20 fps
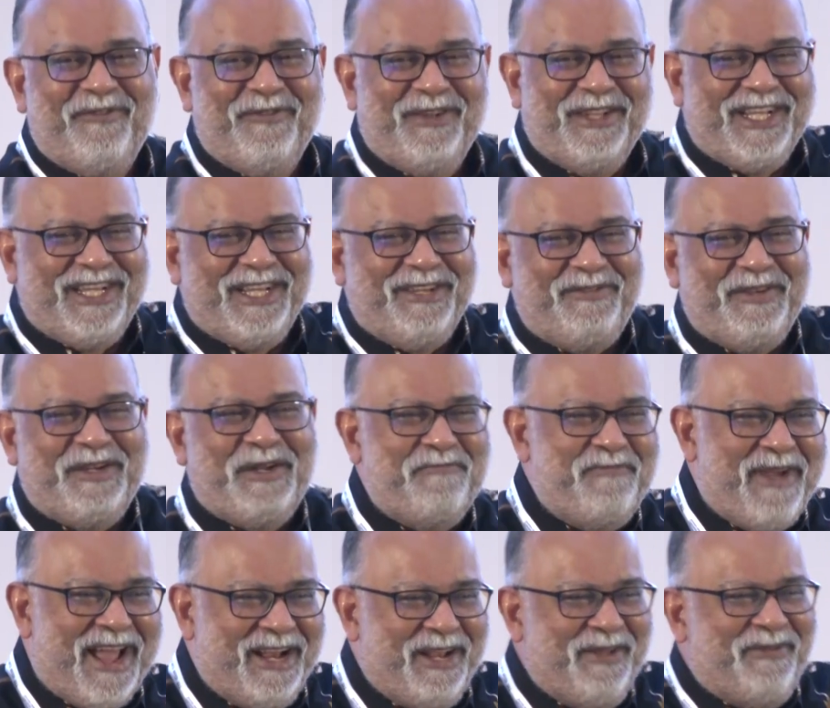We'll give you the
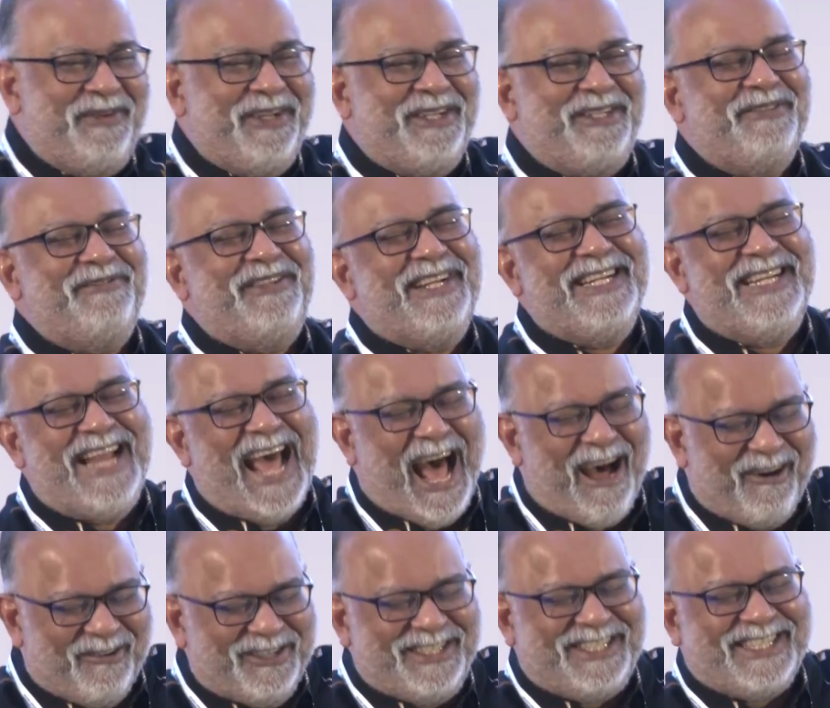benefit of the
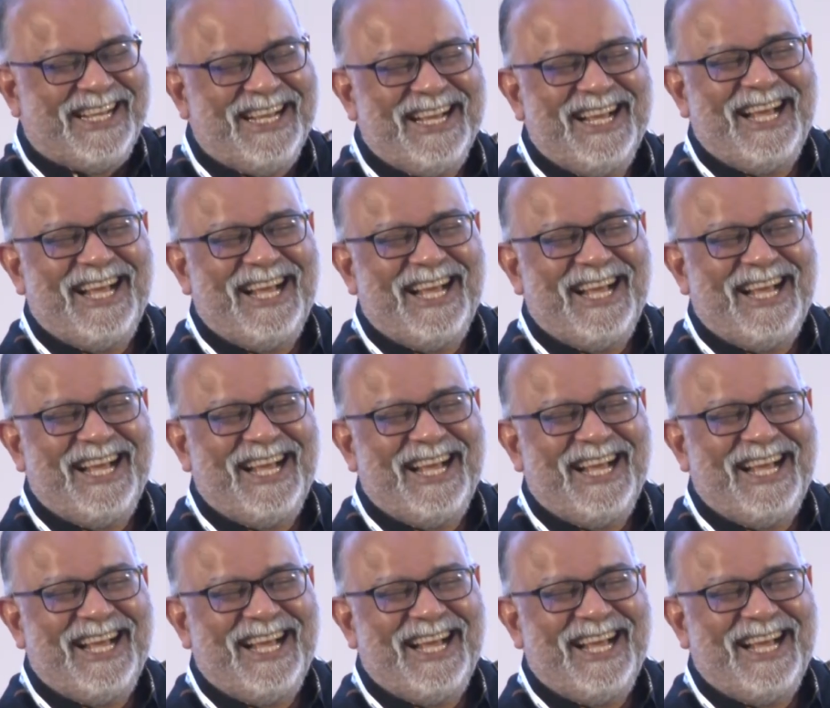doubt.